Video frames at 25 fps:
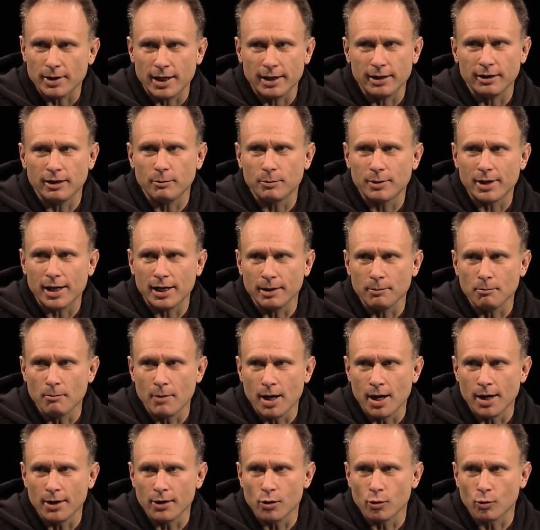I ended up getting
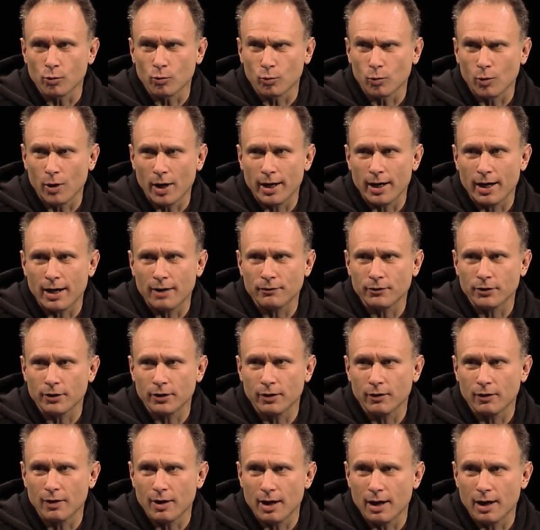mono right after.